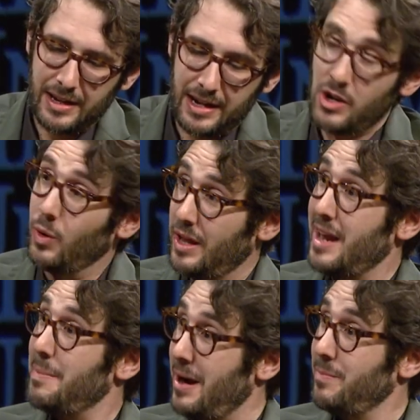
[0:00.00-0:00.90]
I know a
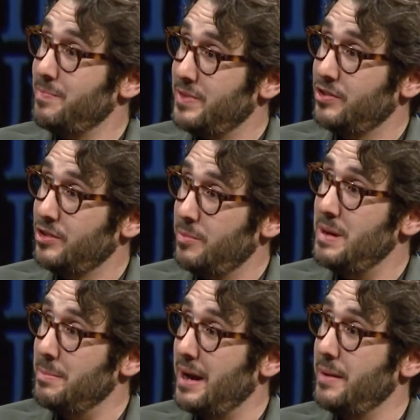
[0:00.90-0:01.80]
lot about. This could
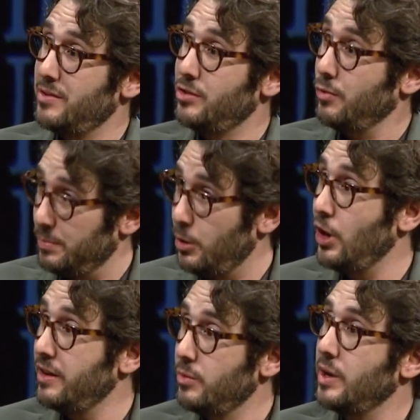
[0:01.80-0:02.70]
be my silver
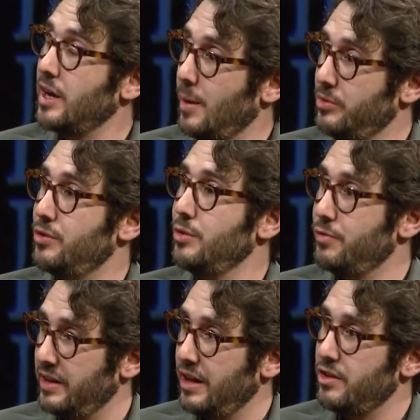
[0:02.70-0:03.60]
bullet when it comes to
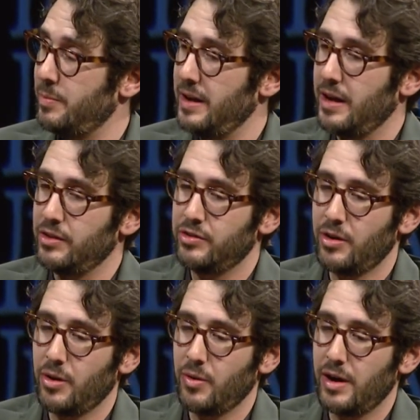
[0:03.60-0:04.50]
philanthropy. And
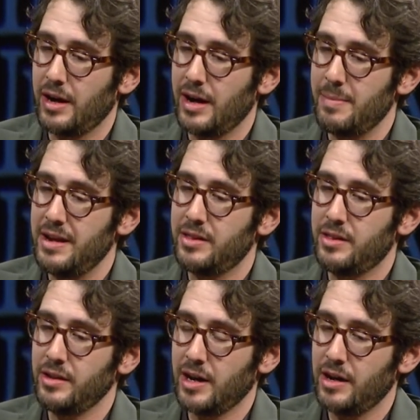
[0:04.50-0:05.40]
so I
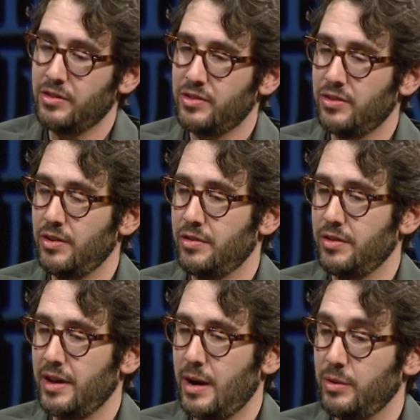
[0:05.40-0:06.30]
made the conscious decision
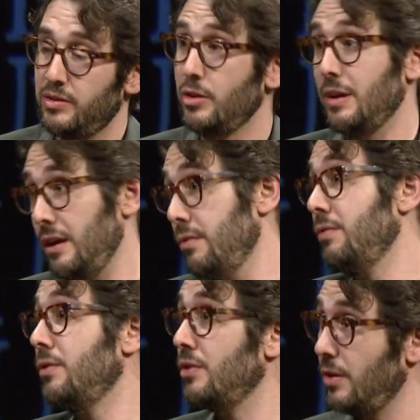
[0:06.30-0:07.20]
that I would still
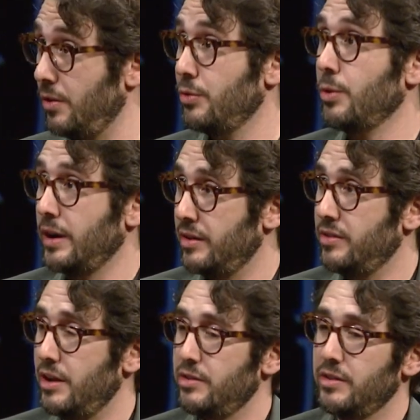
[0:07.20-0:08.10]
give to all those
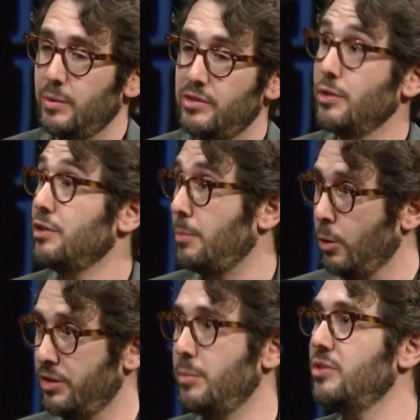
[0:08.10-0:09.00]
organizations. I would still
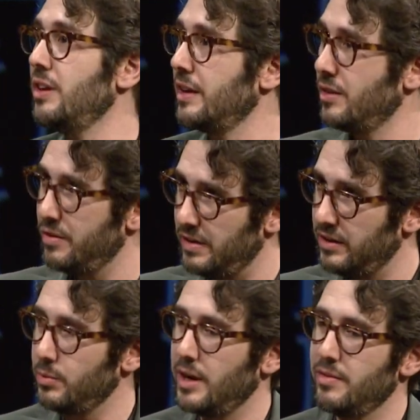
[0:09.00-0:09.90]
support them, sing at their
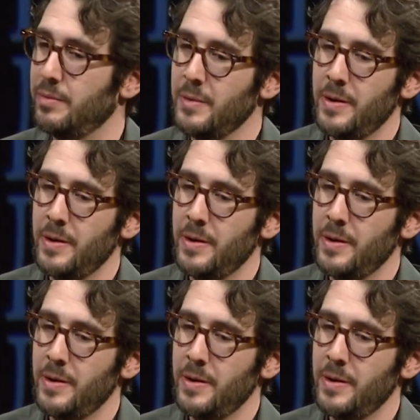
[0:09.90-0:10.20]
events, whatever.